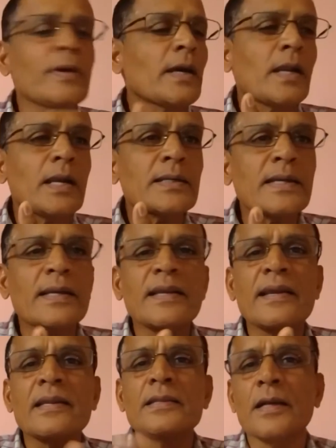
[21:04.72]
not getting
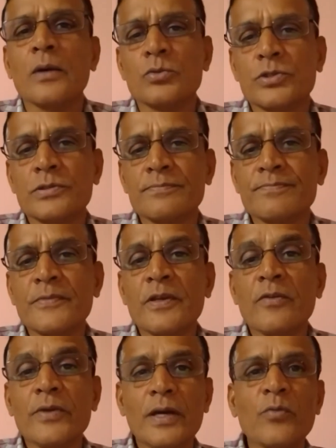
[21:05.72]
anything out.
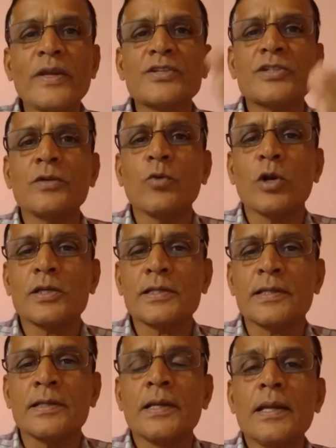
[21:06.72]
We are wasting water.
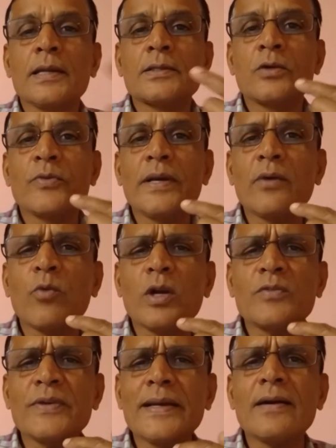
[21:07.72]
So we are,
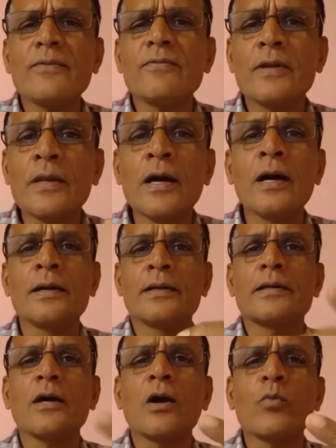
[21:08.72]
what we have learned
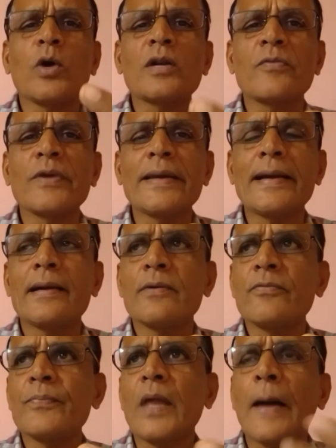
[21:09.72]
or what we have
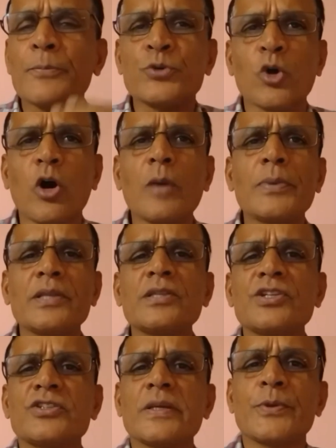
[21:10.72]
absorbed in this
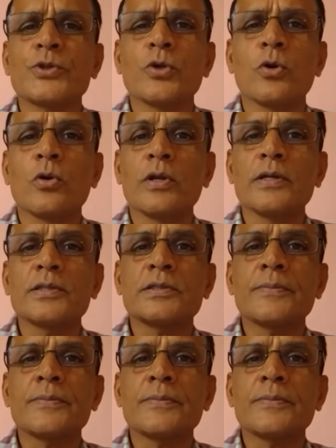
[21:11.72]
episode is,